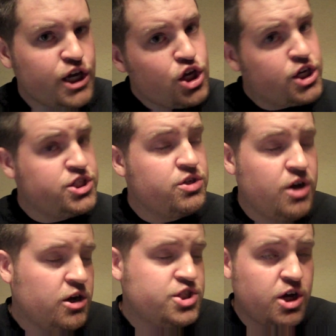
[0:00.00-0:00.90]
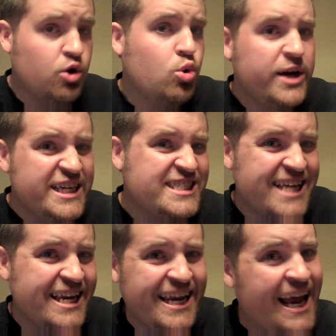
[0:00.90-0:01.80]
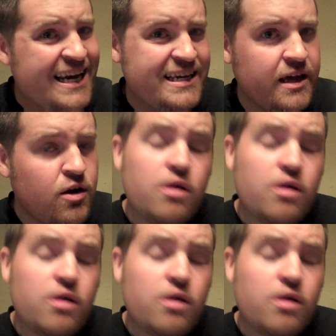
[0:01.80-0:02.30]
You could do, like, total East End of London.